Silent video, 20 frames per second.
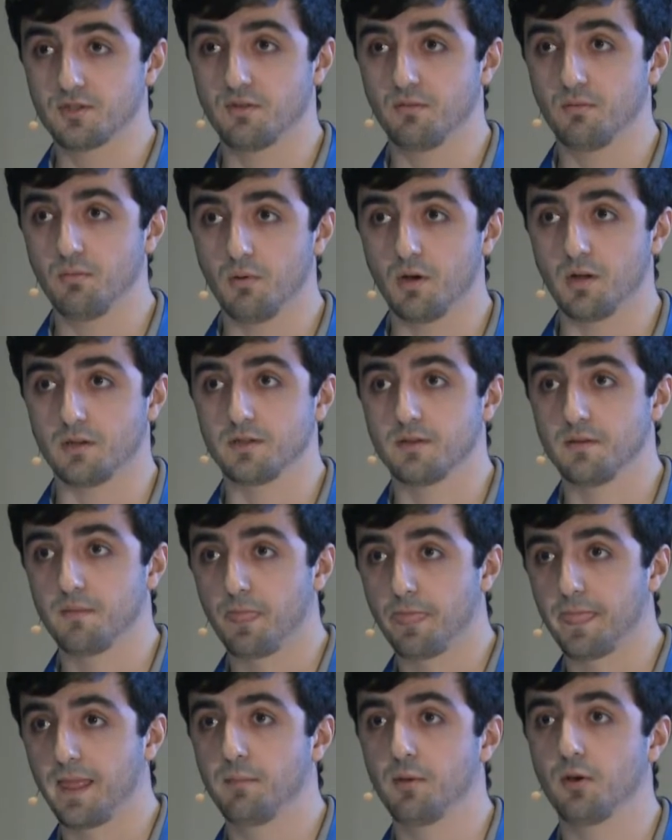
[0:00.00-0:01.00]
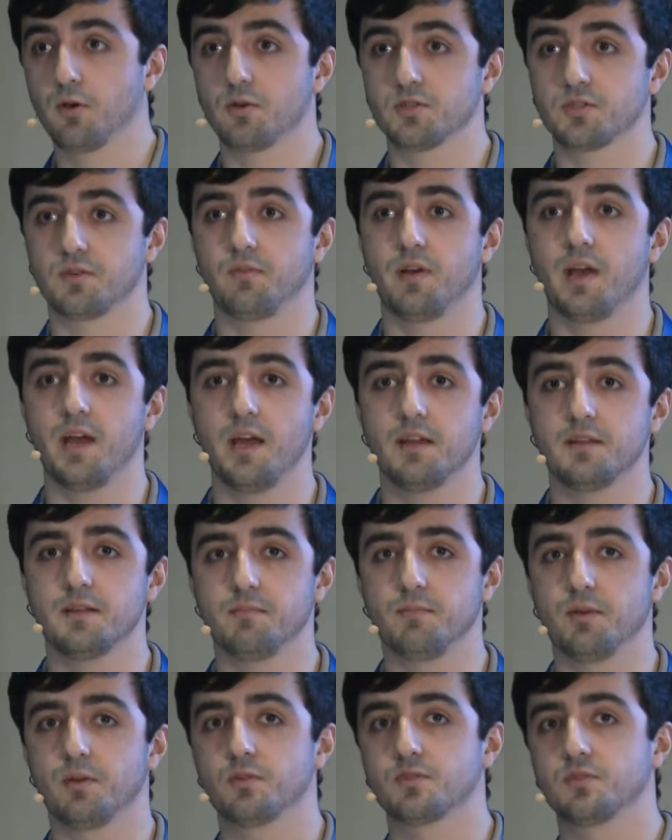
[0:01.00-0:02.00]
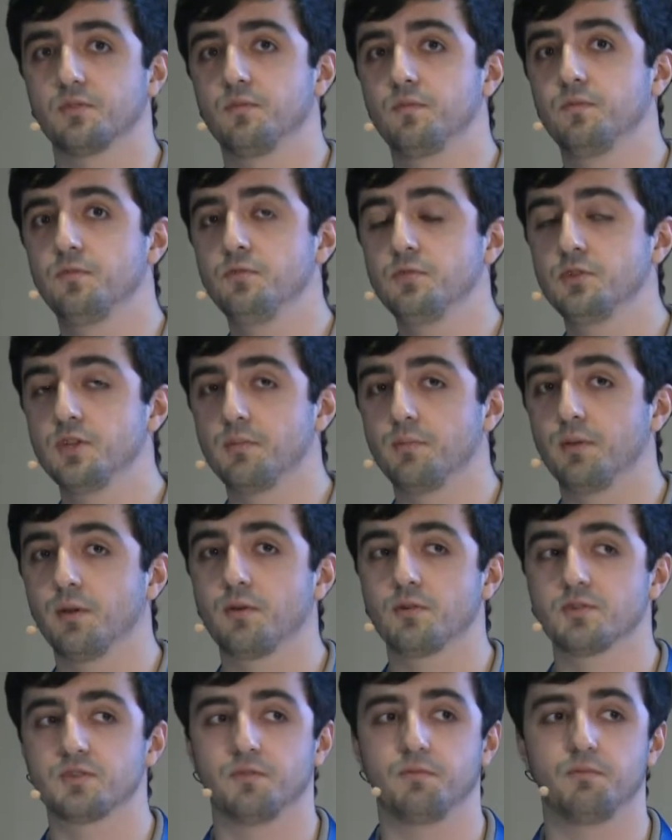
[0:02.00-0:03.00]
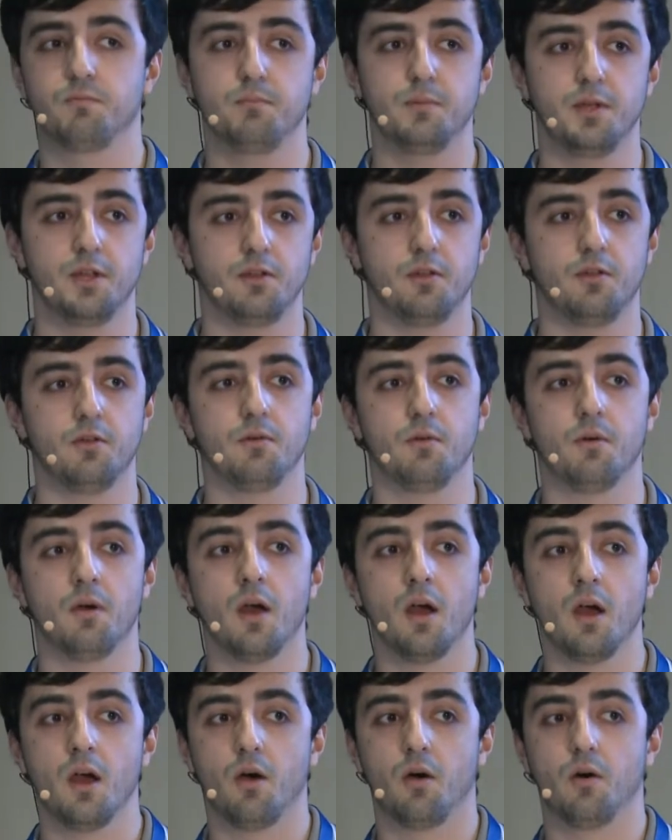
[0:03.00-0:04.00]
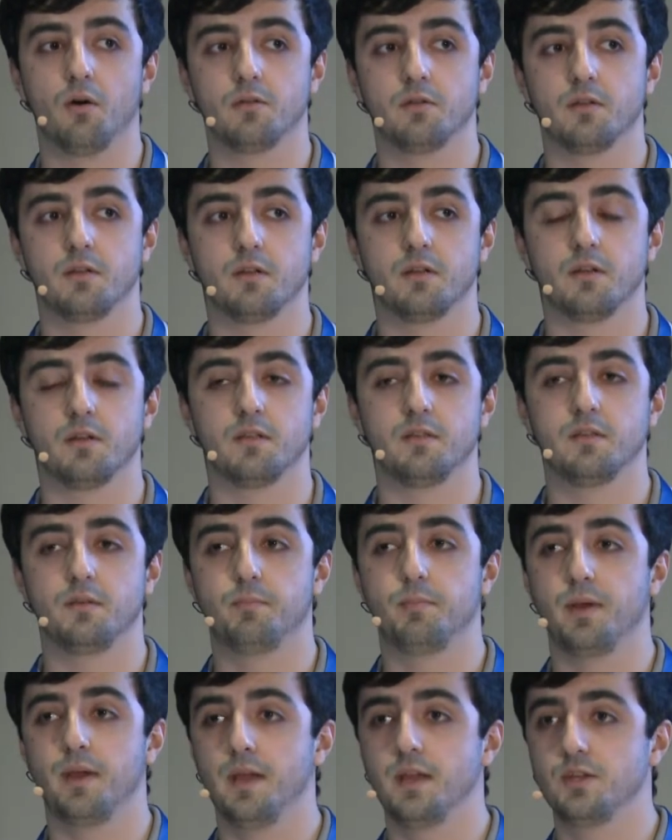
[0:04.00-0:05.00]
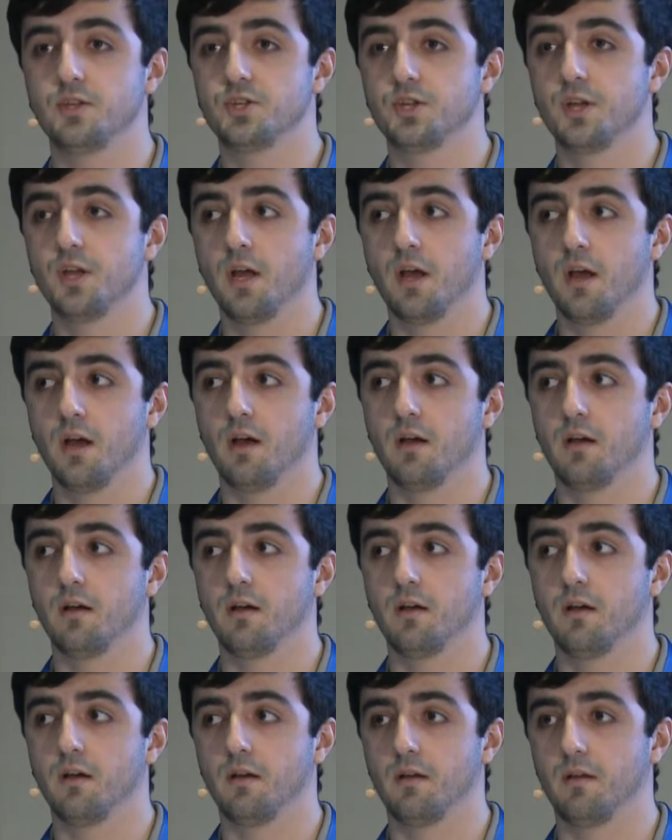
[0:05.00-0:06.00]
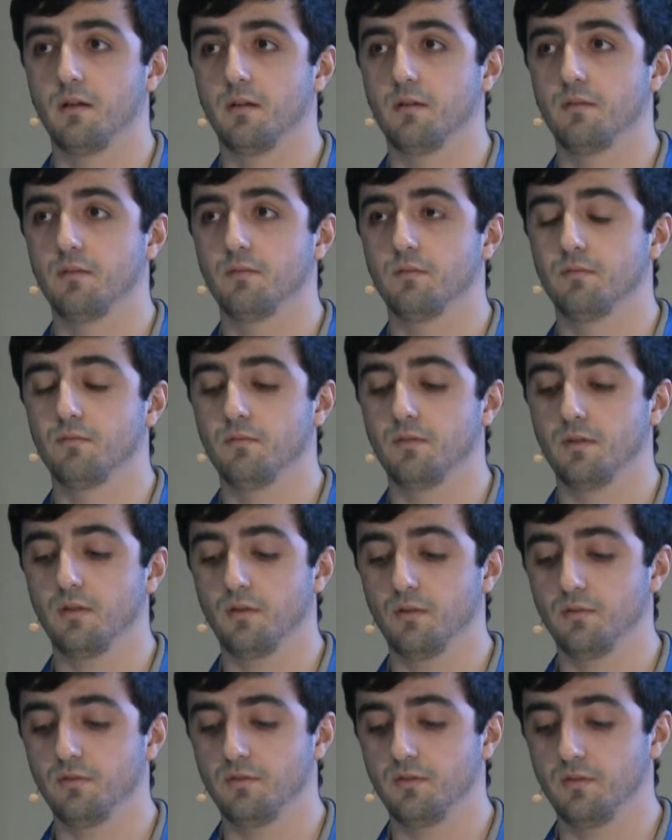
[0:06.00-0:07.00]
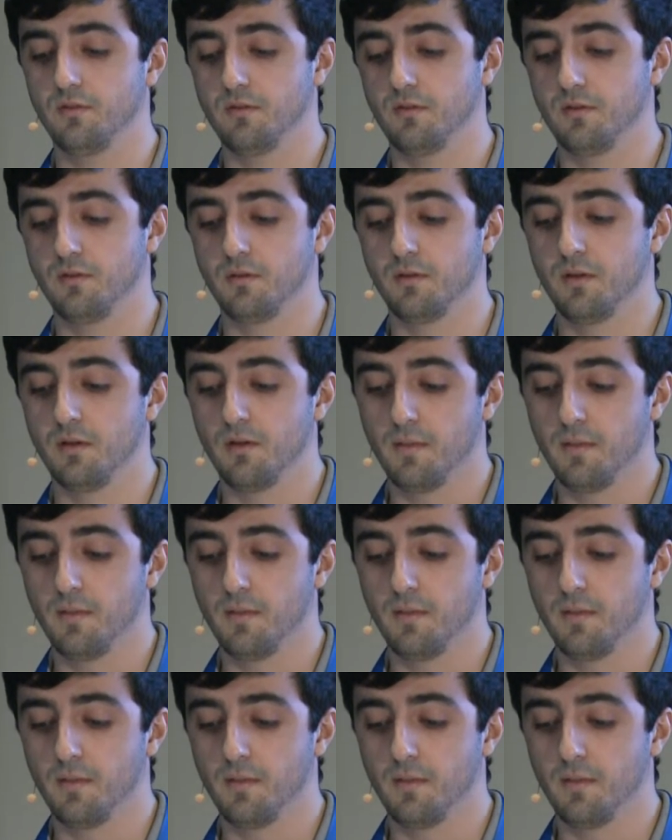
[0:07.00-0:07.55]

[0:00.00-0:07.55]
of what? Because of header, because of footer, because of menu on the page. On the